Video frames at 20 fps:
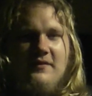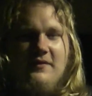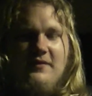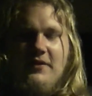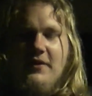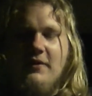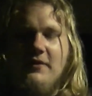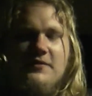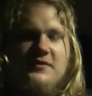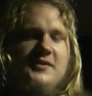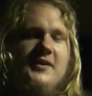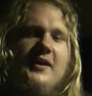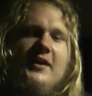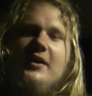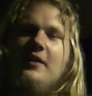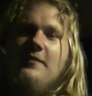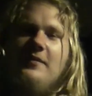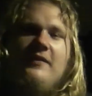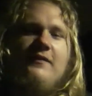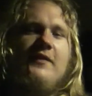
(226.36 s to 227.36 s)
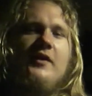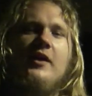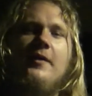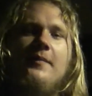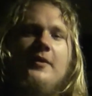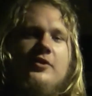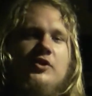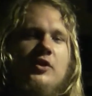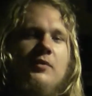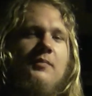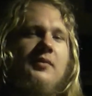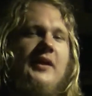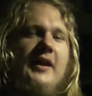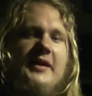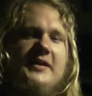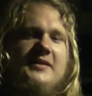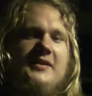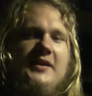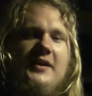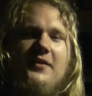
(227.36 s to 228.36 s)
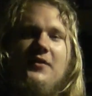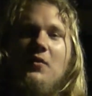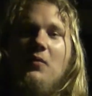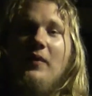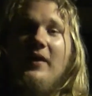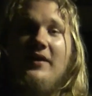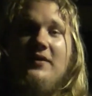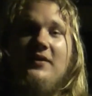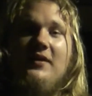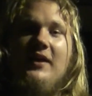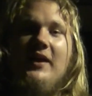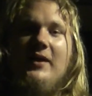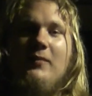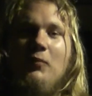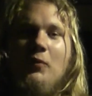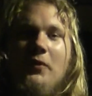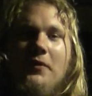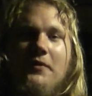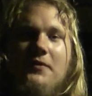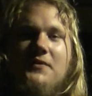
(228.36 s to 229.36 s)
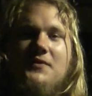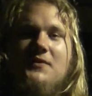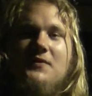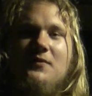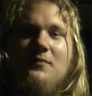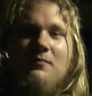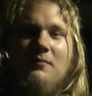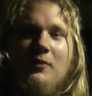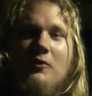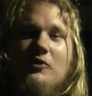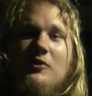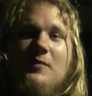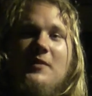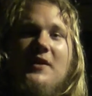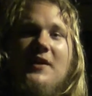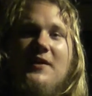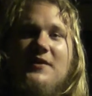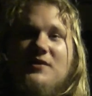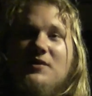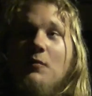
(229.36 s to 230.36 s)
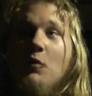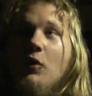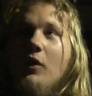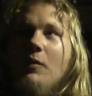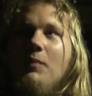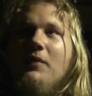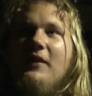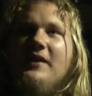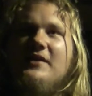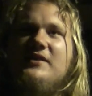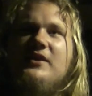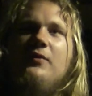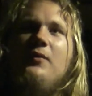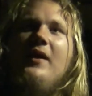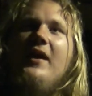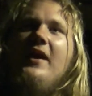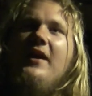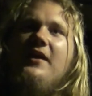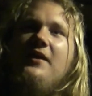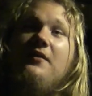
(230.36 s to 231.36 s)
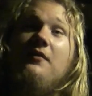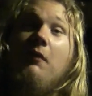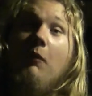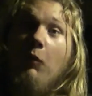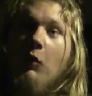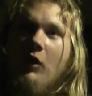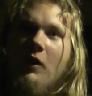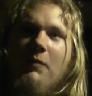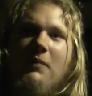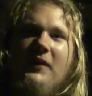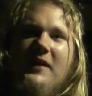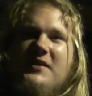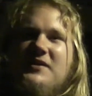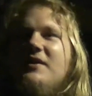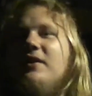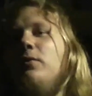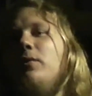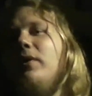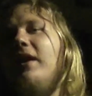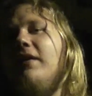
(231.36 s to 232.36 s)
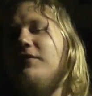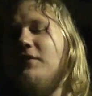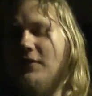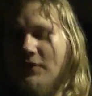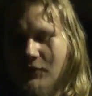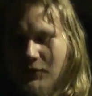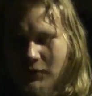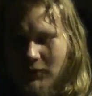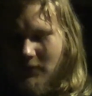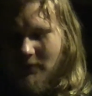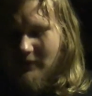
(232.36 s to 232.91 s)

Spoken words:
There is not going to be very much complexity in the way the game works. Mostly because the more complexity we add in, the more complexity we have to do,